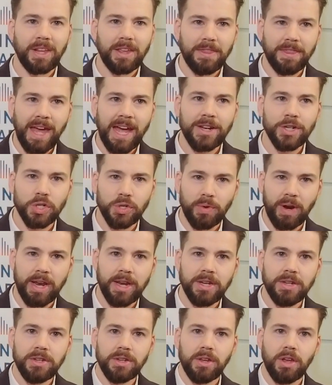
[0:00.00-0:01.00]
that
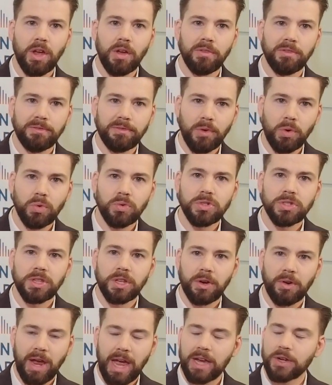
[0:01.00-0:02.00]
trend of folks
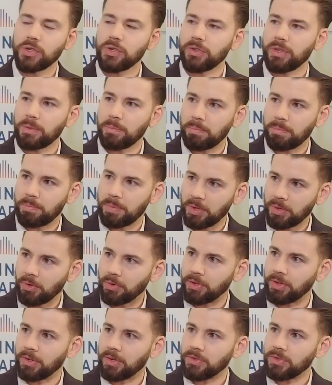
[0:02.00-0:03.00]
that are actually
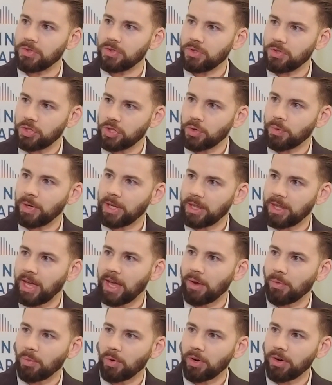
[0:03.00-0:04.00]
builders doing
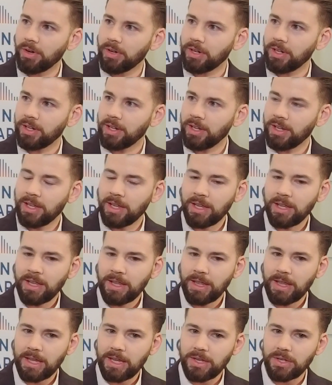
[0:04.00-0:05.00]
that work
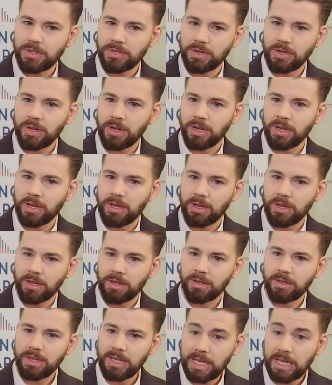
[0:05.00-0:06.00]
is
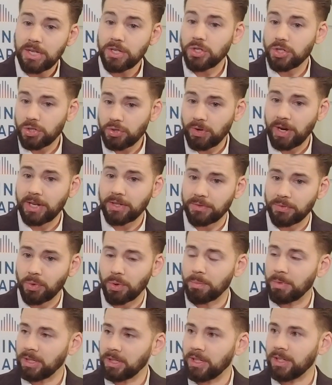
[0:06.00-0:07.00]

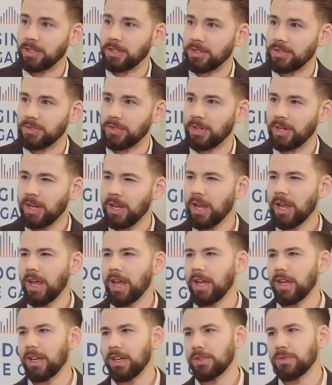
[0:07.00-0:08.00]
transforming the industry.
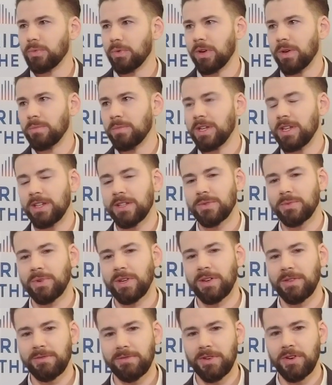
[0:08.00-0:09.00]
And I guess what I mean is
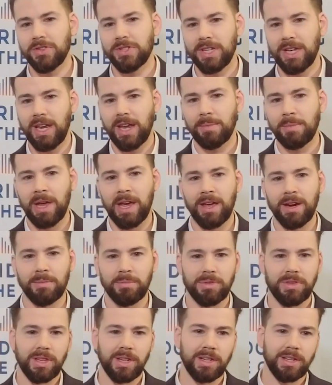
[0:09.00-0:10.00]
when it first came out,
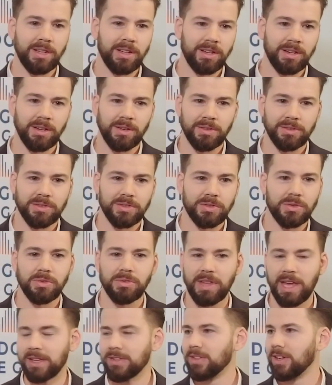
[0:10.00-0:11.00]
I'm thinking, it's
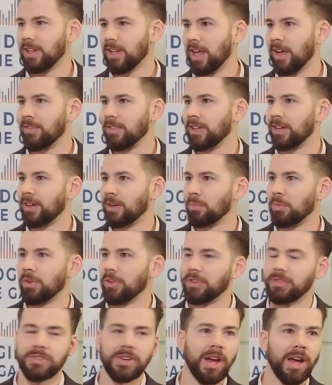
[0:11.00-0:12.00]
2011, I'm on
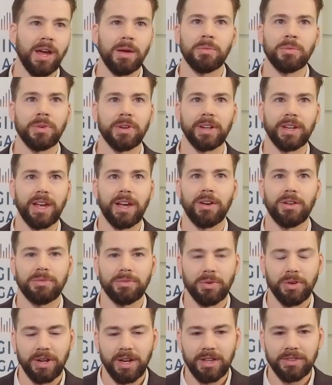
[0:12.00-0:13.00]
a job, we're in
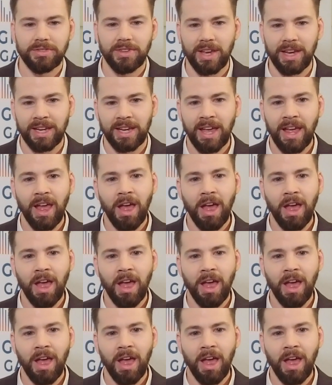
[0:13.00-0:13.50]
California. It's like,